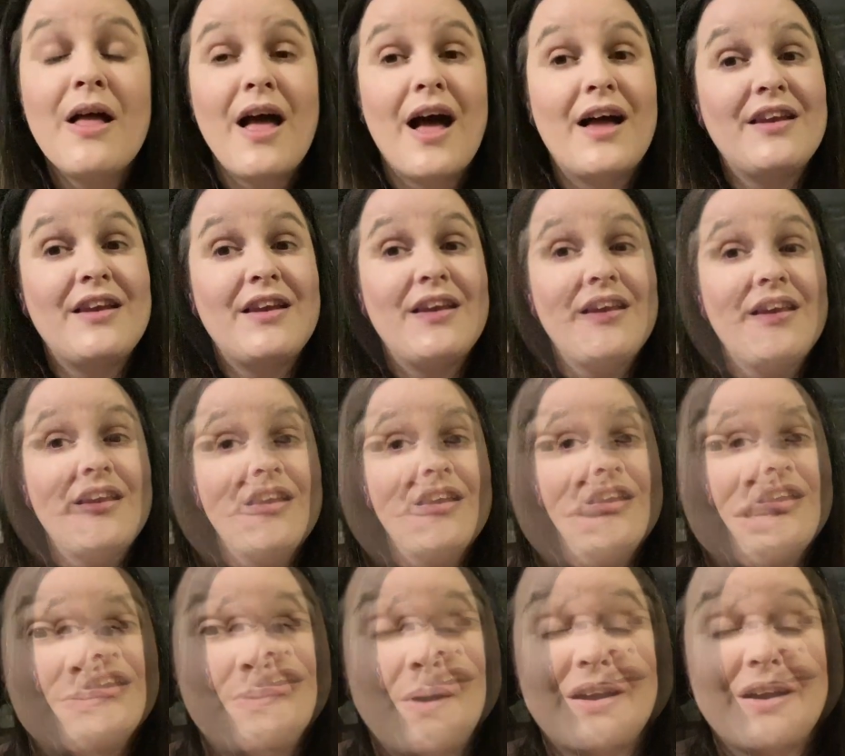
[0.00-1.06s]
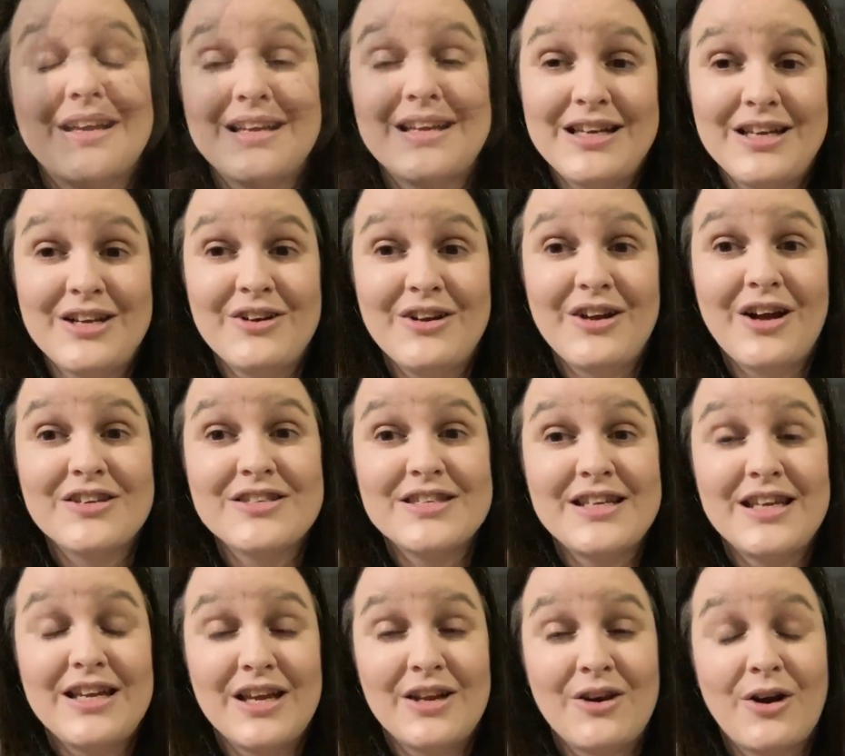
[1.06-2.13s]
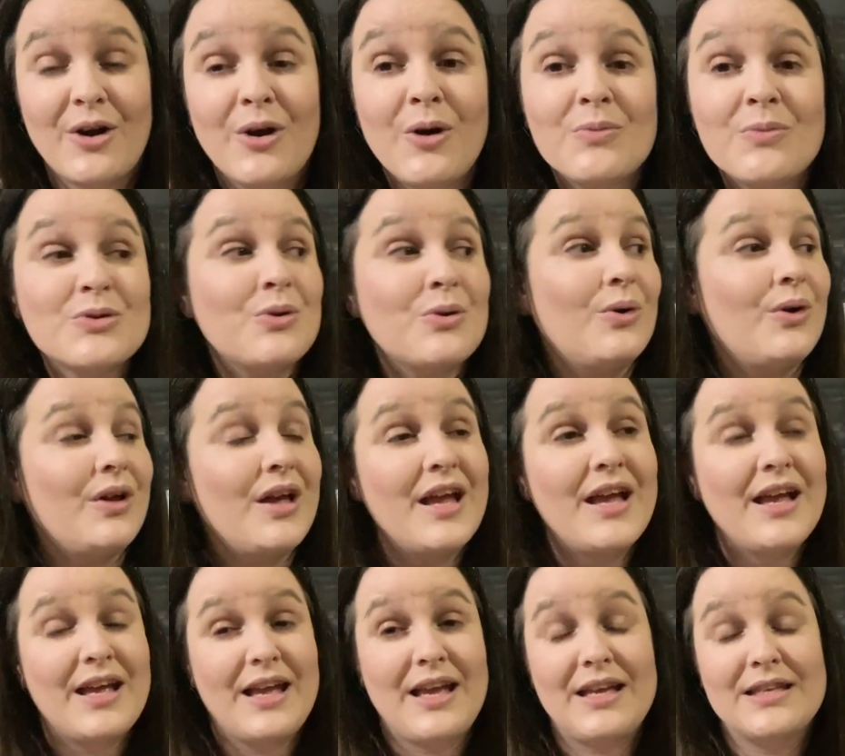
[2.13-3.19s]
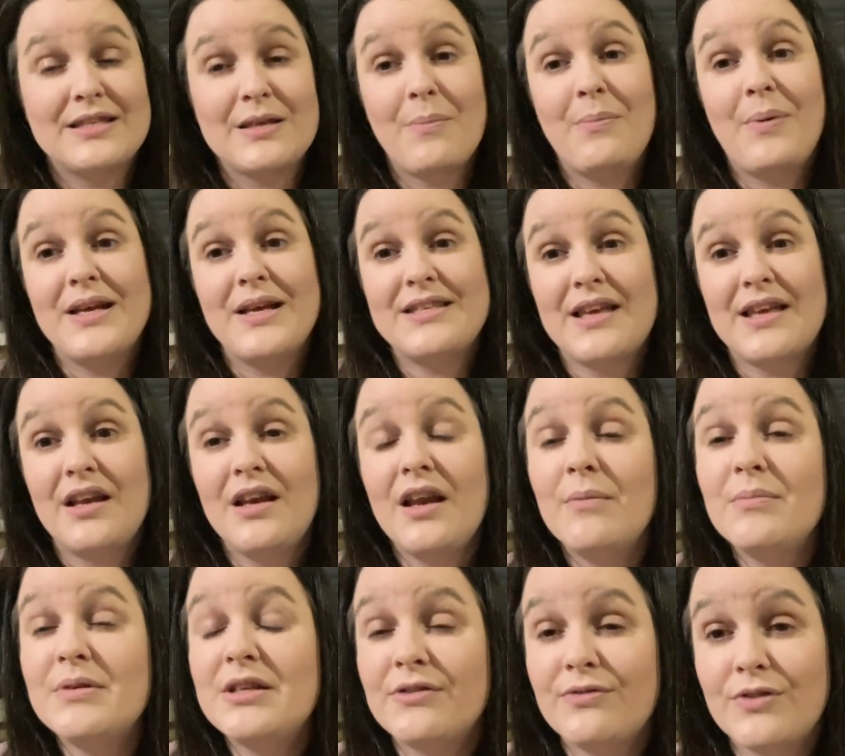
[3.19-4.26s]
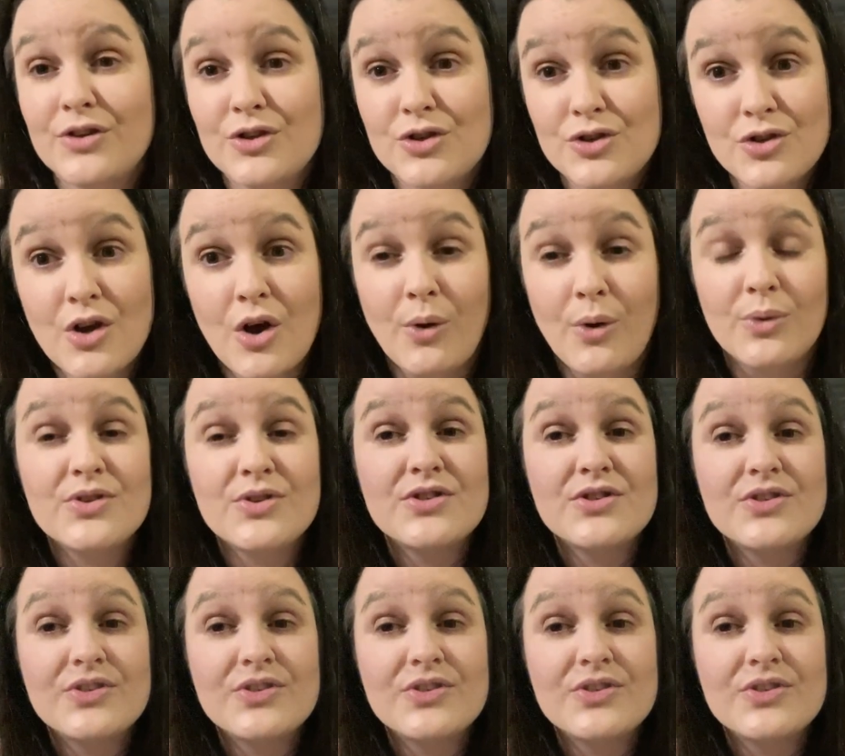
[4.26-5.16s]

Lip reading: Another way that we spark curiosity in our homeschool is by setting up different zones.